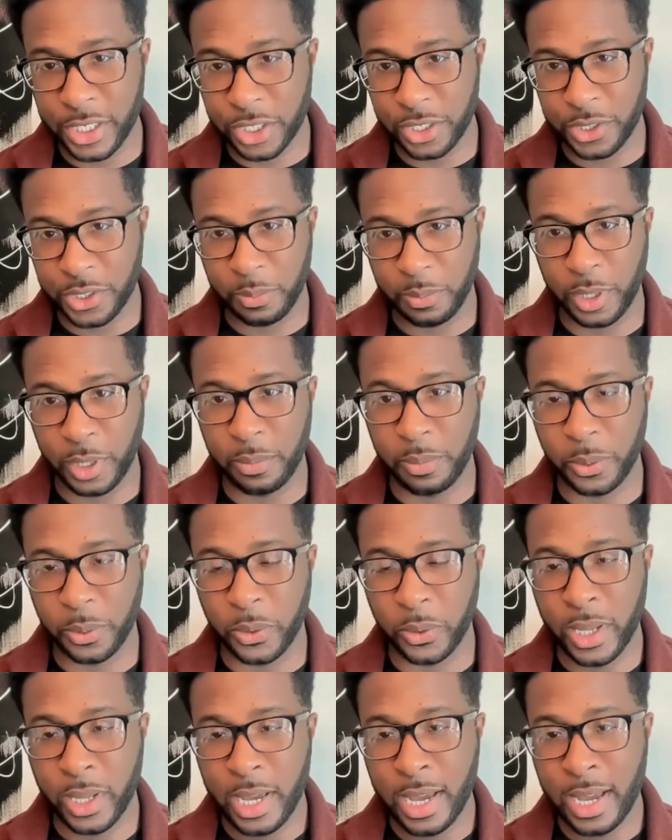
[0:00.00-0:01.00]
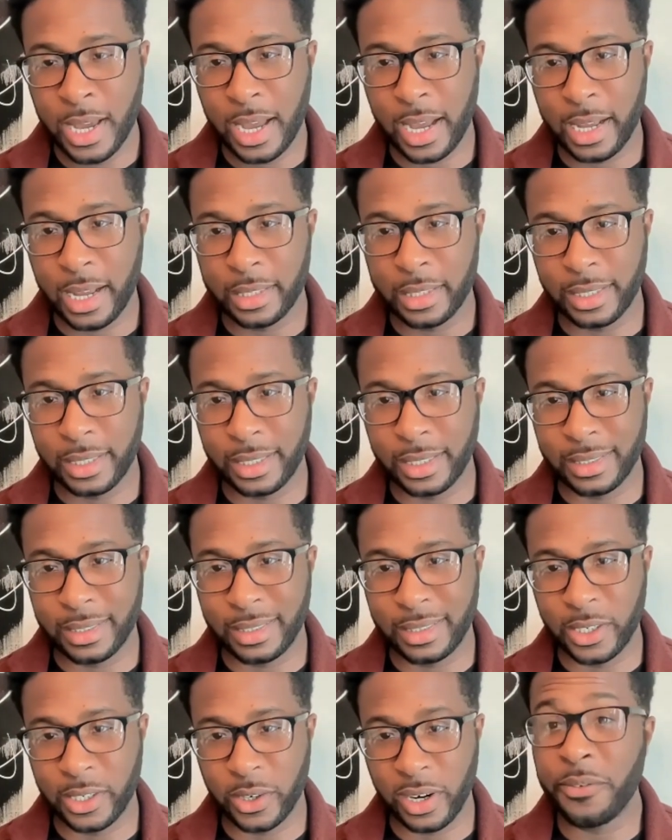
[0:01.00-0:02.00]
to people to
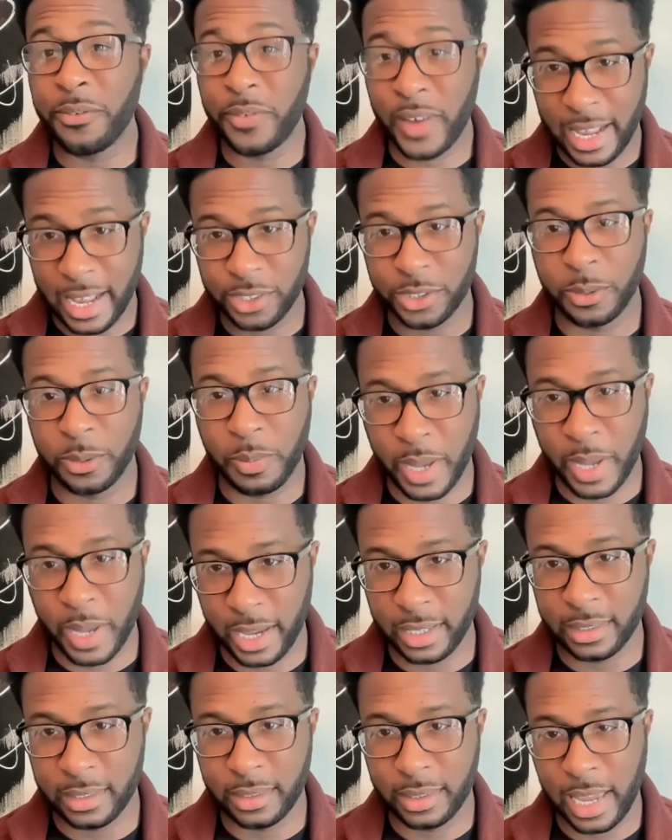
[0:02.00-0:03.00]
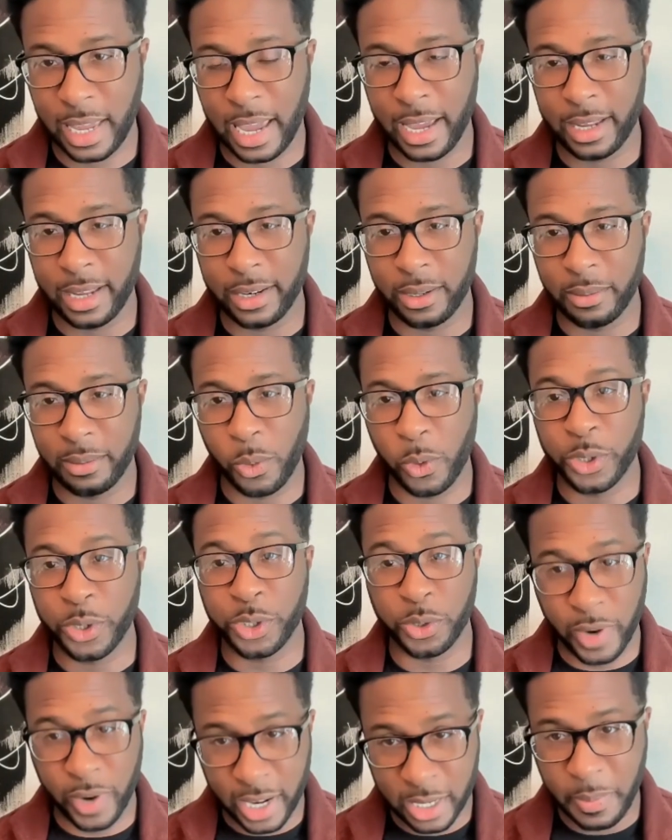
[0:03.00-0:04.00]
consider a faster pace and a more
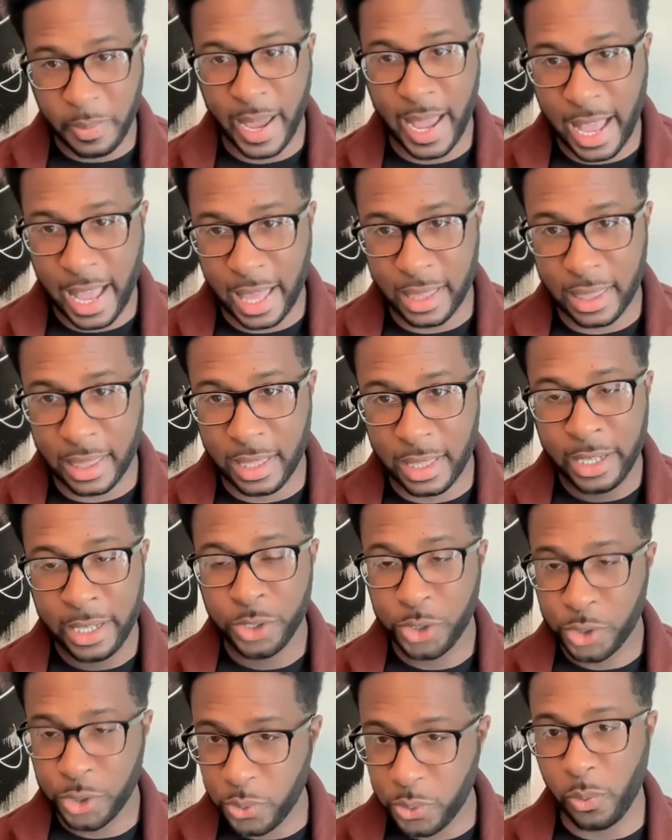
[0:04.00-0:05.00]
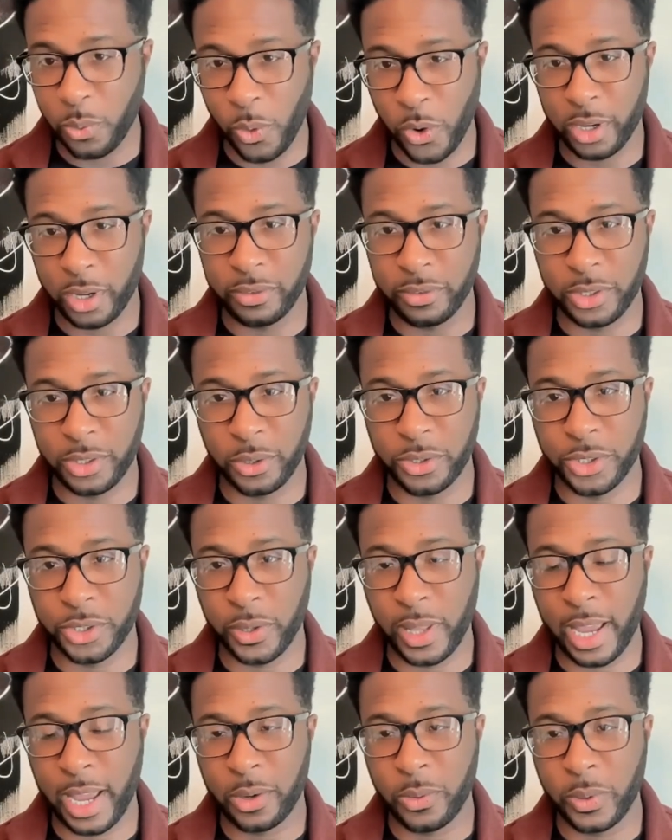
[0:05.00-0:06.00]
direct path to the work of
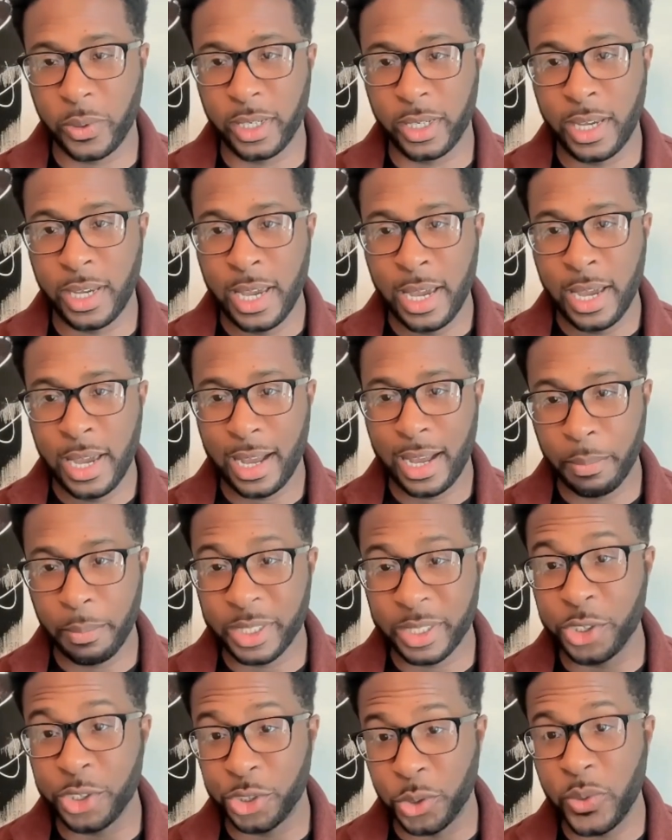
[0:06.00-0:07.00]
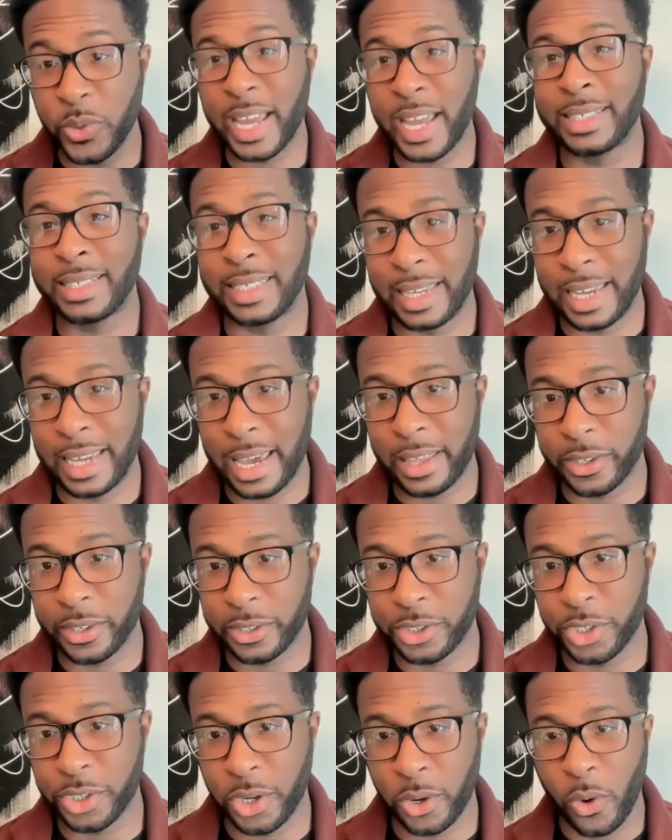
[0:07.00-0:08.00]
social equity, but to do that
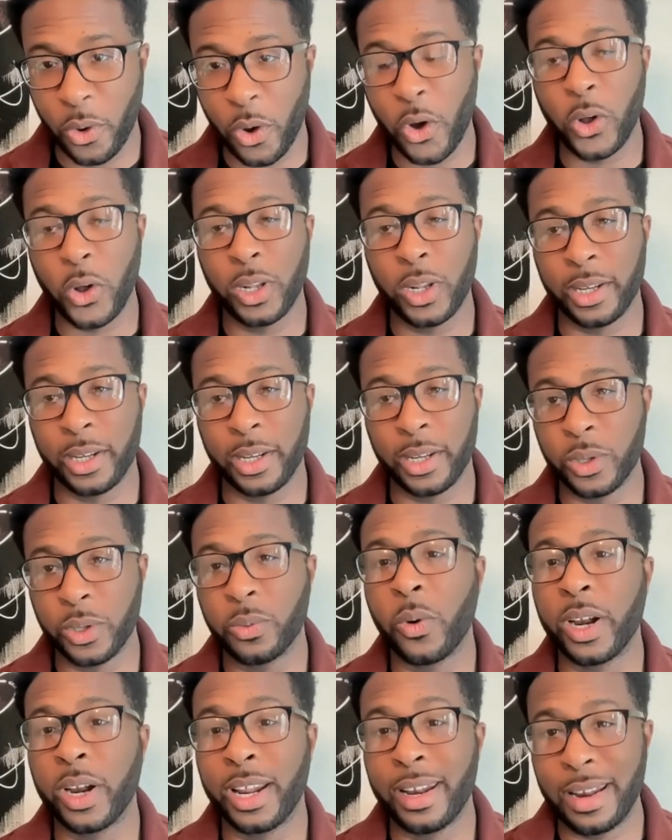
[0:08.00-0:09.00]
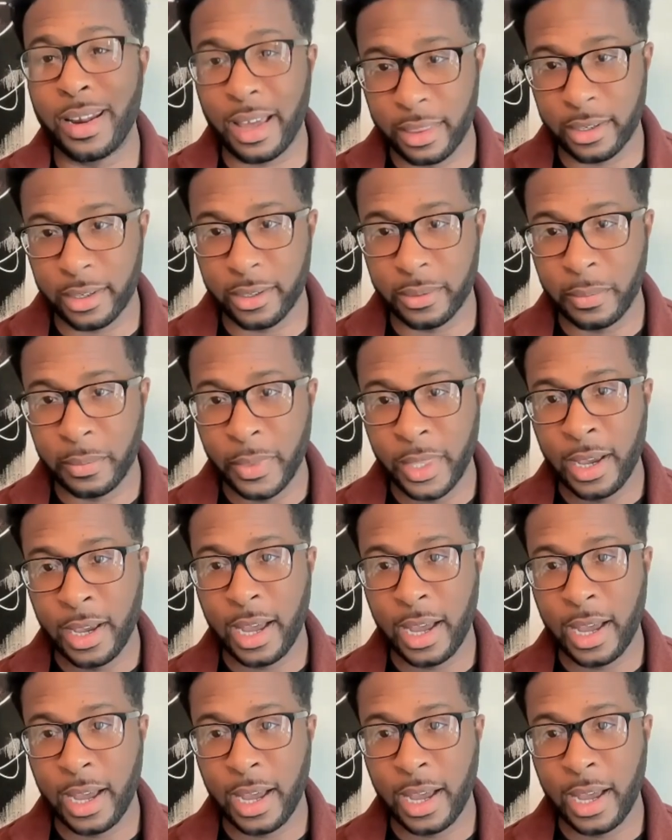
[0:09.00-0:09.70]
together, to go all in with one another,